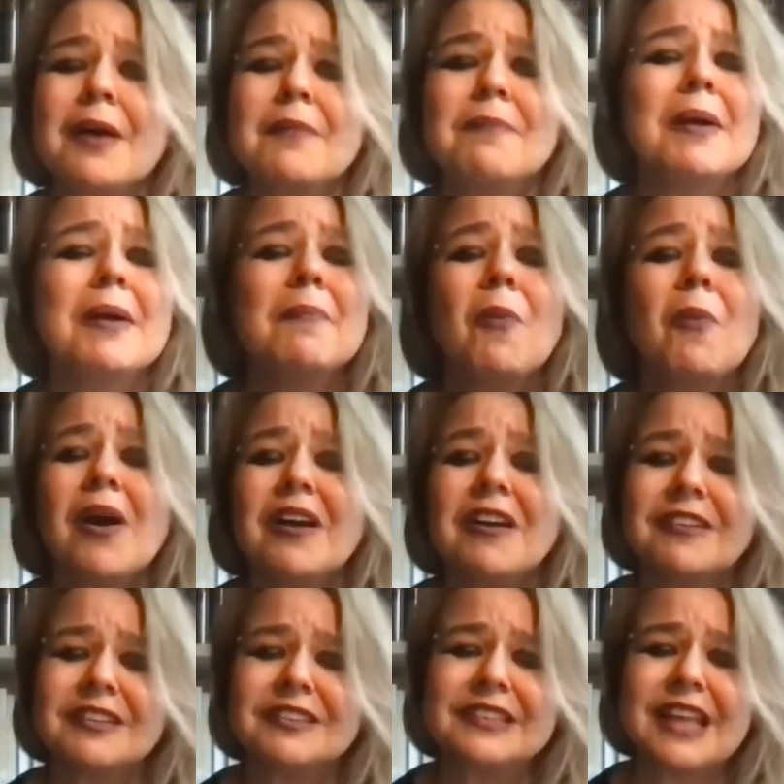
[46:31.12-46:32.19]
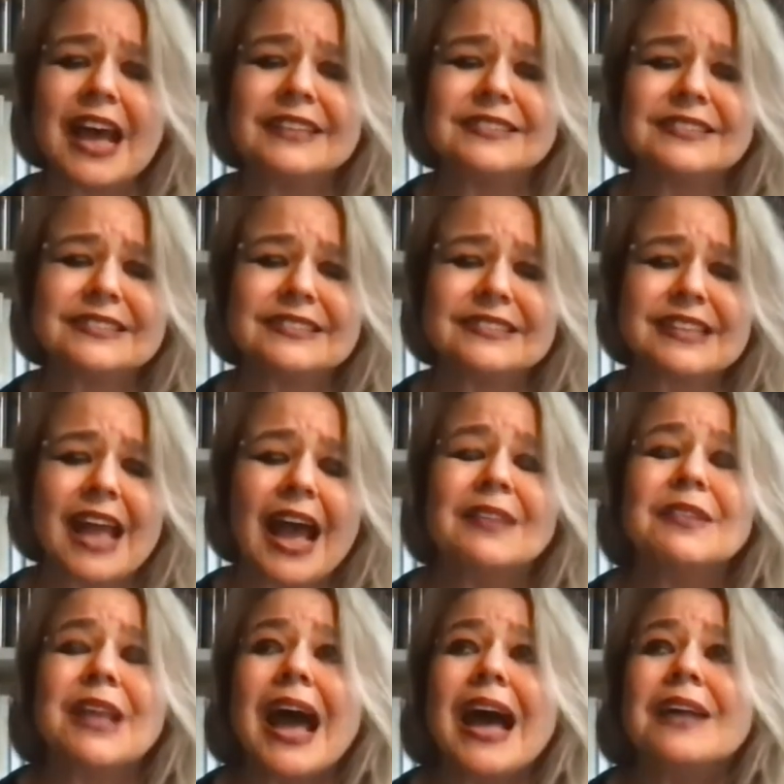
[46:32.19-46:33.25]
and memoir and and
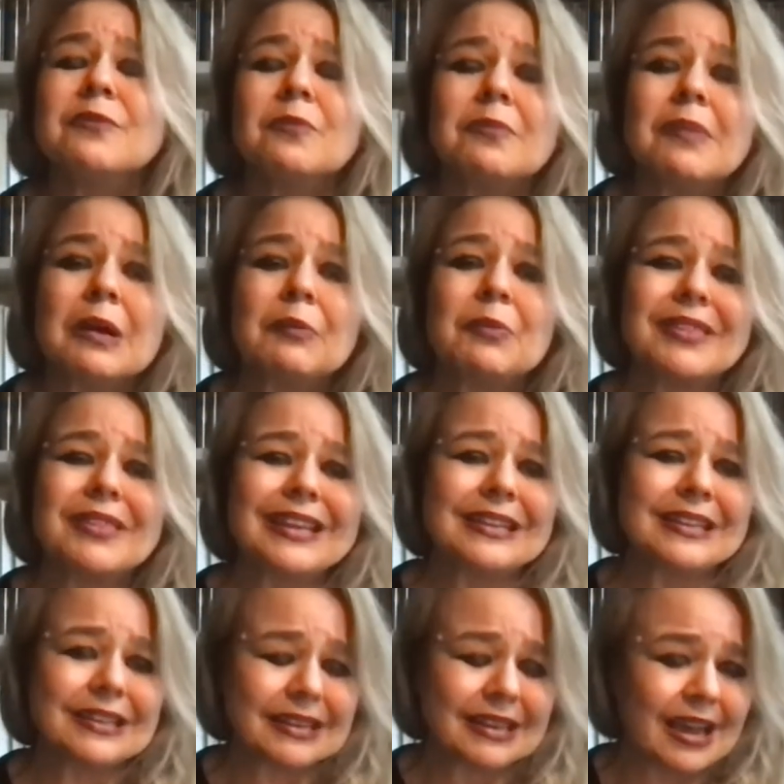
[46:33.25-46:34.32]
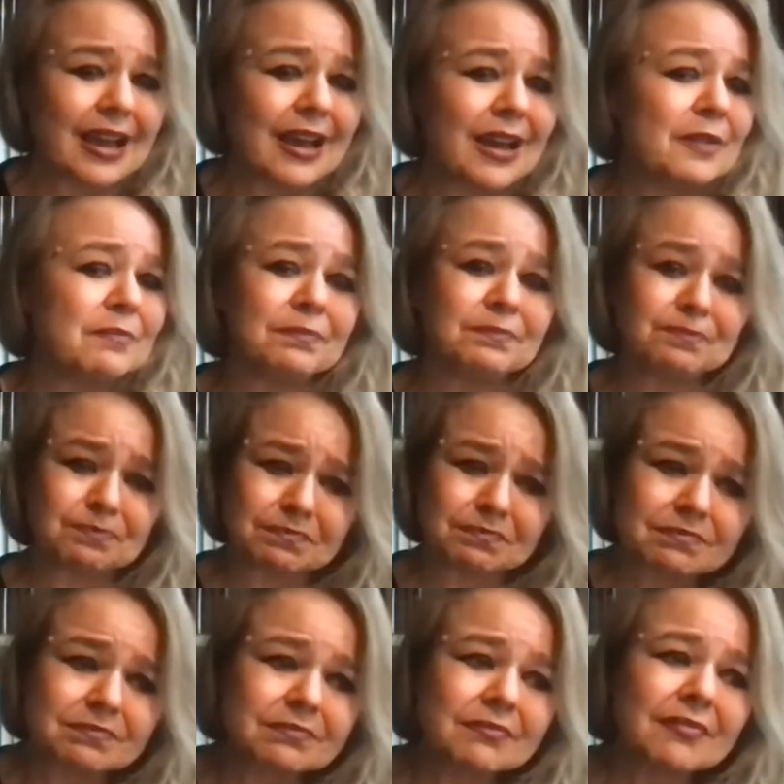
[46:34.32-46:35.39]
and and within um
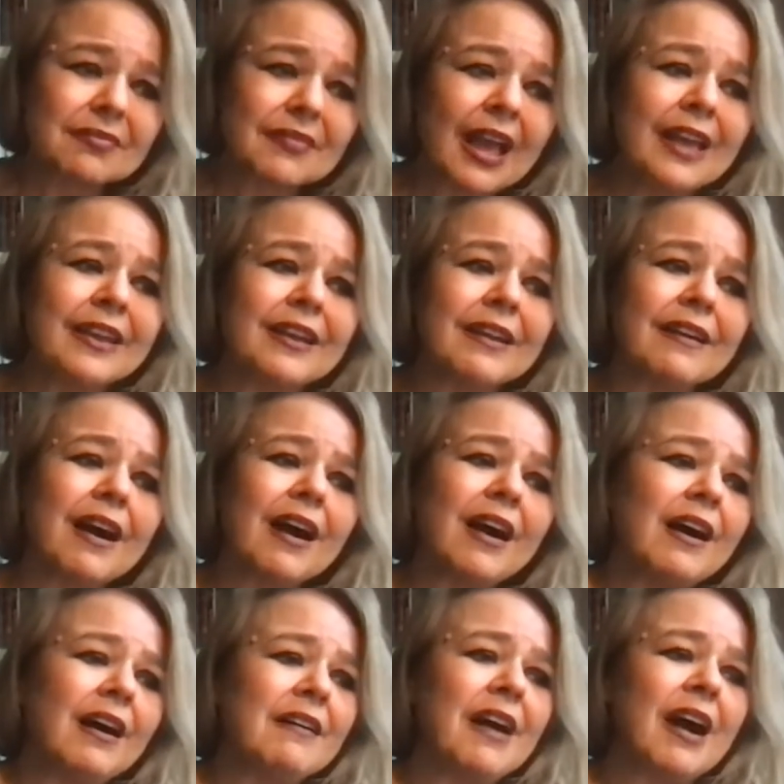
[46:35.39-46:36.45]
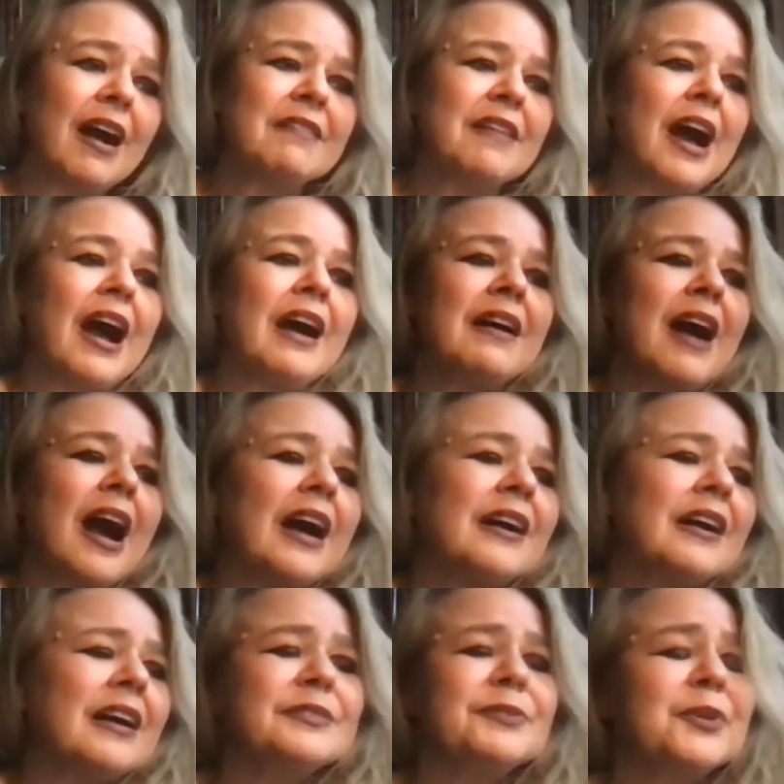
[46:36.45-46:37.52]
a
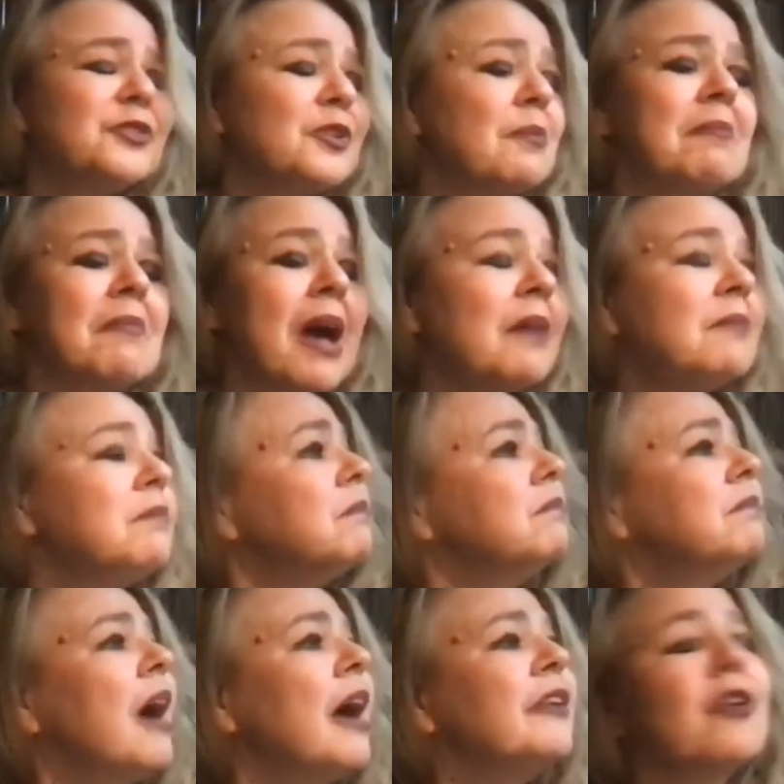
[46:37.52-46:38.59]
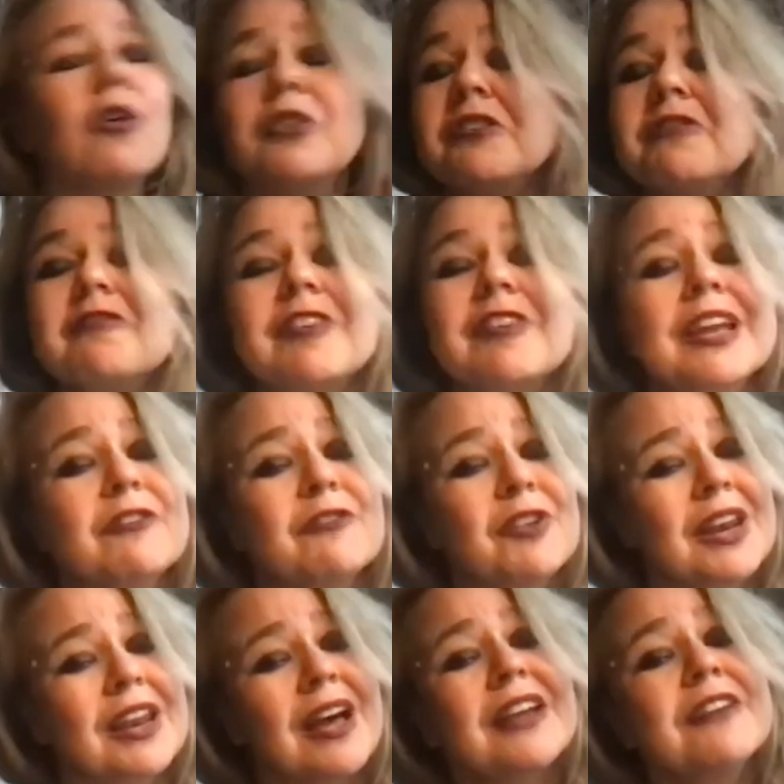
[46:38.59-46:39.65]
i suppose a, um, a, um, an honoring of a
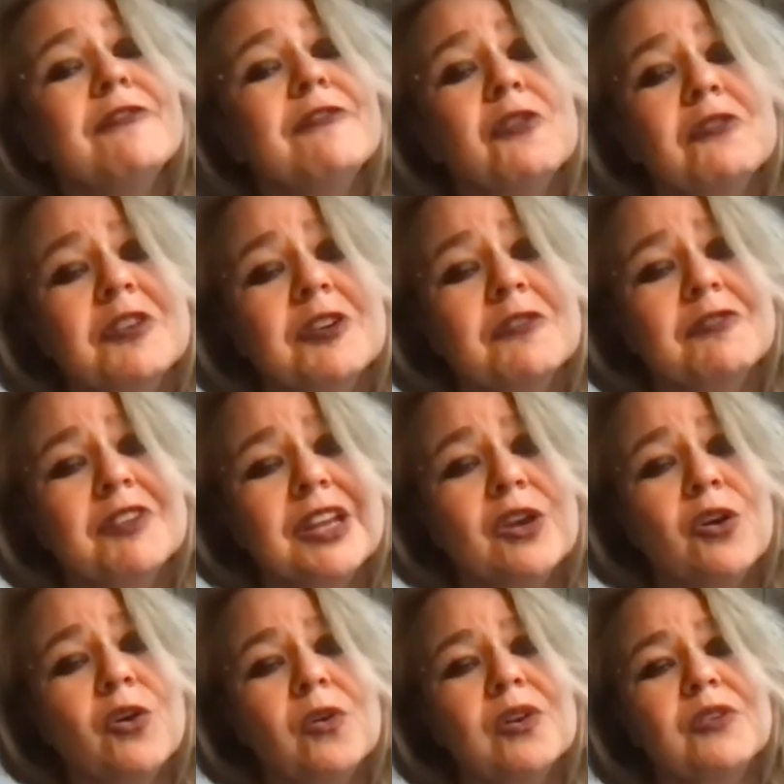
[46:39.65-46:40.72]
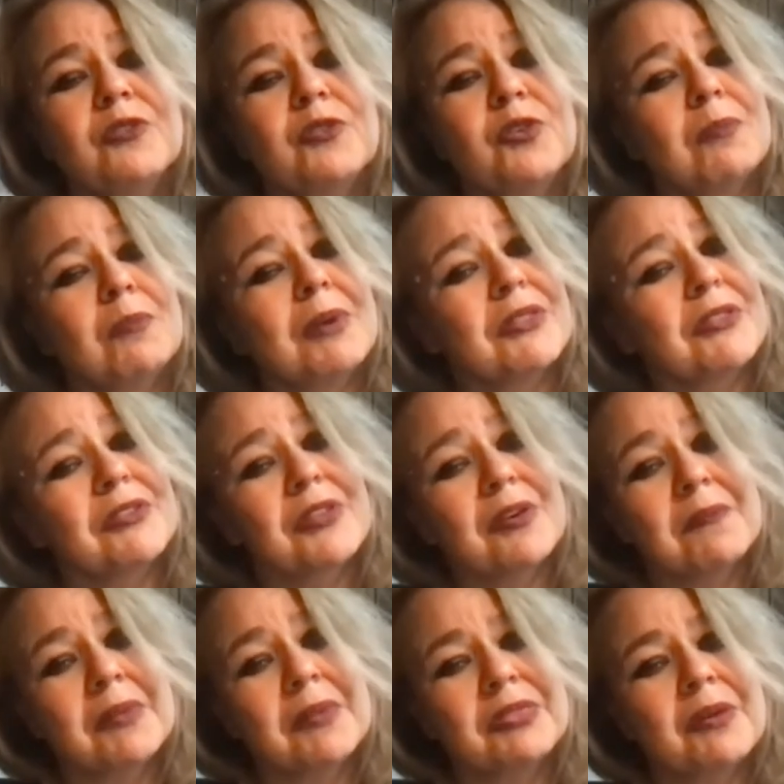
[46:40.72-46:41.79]
life or a recall of your mother that
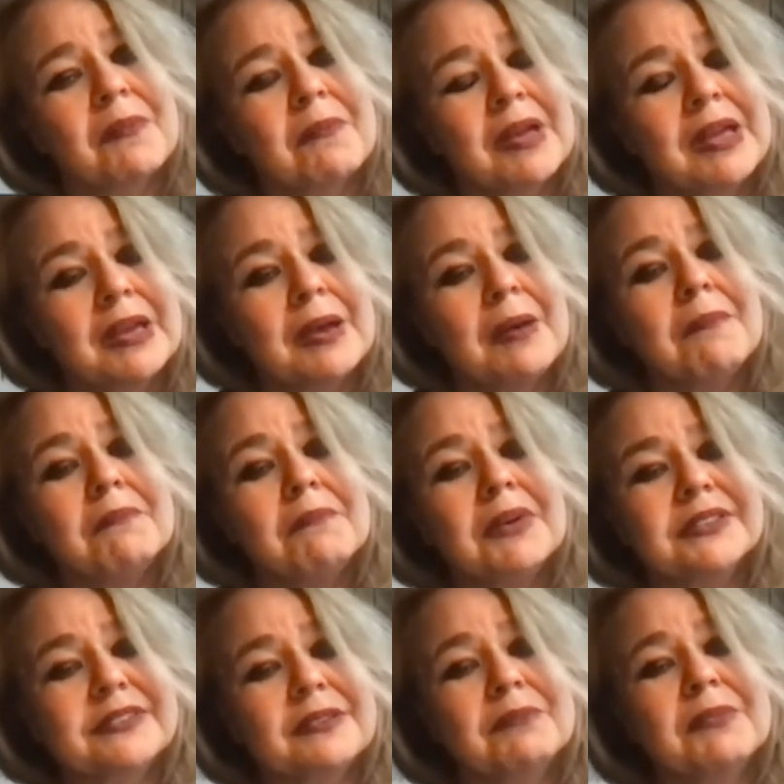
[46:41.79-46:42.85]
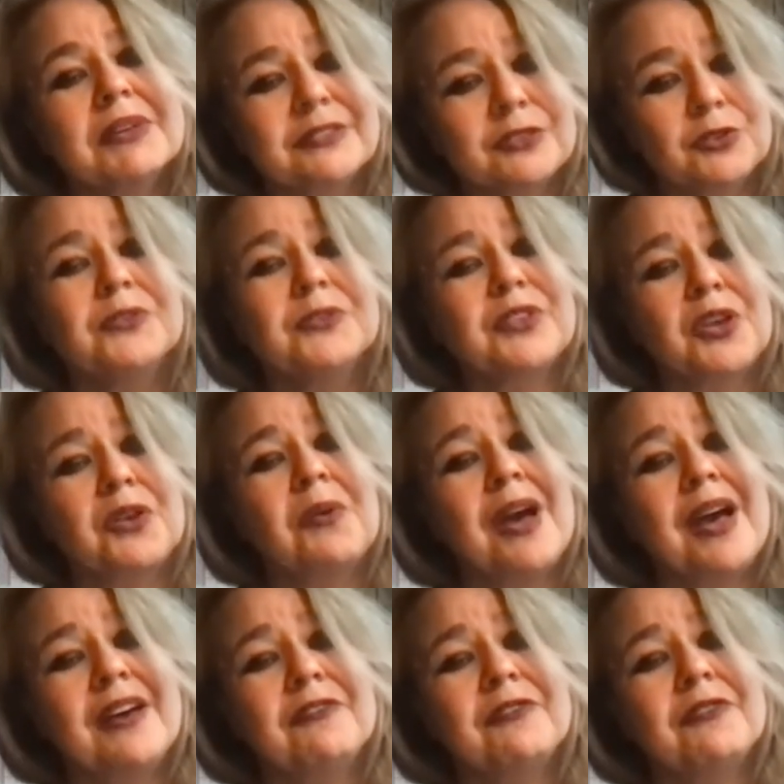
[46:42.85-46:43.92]
that must must also
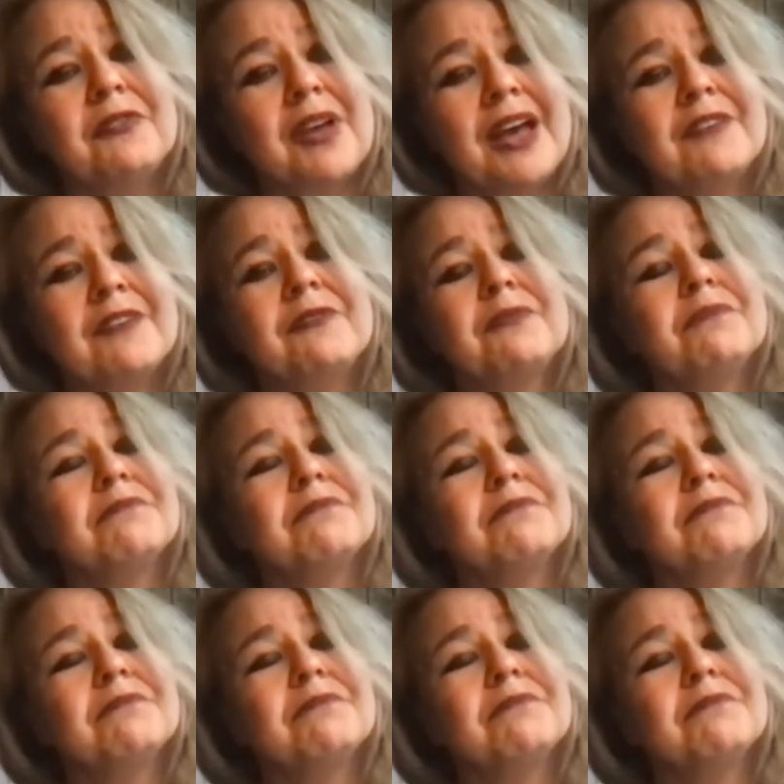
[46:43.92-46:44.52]
have have